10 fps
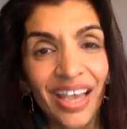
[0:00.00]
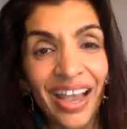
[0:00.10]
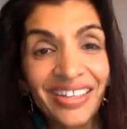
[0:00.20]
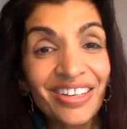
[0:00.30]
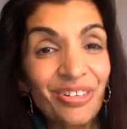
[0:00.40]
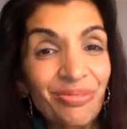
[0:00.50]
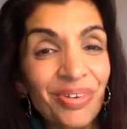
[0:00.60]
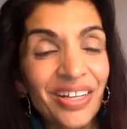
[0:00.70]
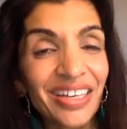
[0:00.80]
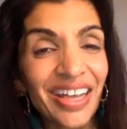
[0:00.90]
I know
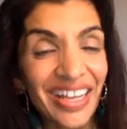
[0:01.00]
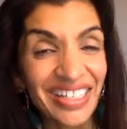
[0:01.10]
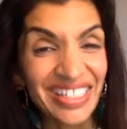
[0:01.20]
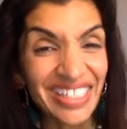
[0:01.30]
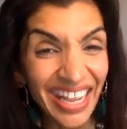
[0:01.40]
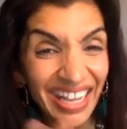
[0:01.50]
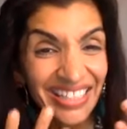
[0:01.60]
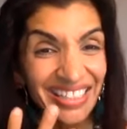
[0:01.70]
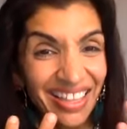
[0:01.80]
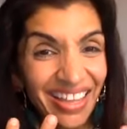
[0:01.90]
what it
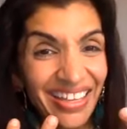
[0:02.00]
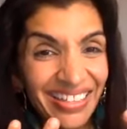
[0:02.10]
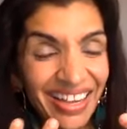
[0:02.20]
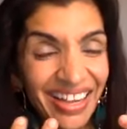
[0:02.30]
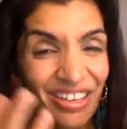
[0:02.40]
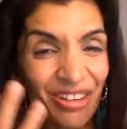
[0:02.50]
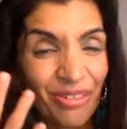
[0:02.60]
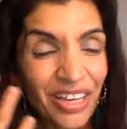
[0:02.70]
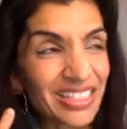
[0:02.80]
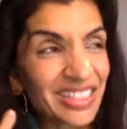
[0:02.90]
tastes like, I know
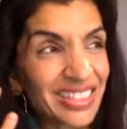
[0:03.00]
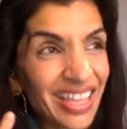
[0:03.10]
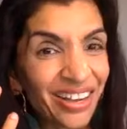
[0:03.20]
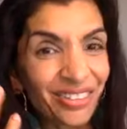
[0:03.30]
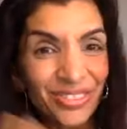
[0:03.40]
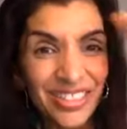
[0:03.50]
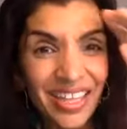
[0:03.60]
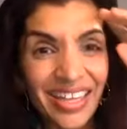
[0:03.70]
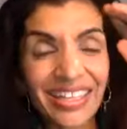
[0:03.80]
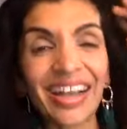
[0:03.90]
what it sounds
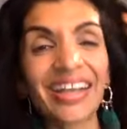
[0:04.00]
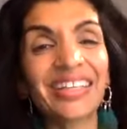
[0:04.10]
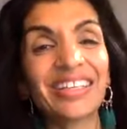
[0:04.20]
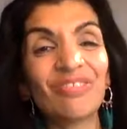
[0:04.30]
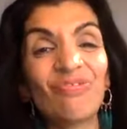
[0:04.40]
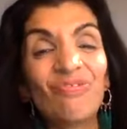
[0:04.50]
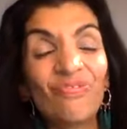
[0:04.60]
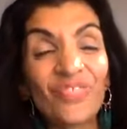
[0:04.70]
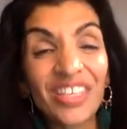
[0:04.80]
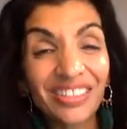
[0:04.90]
like, I can
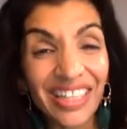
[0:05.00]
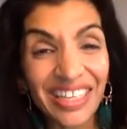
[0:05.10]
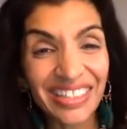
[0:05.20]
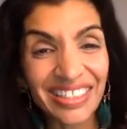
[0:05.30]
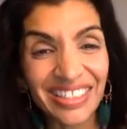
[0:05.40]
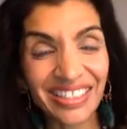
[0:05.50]
feel it.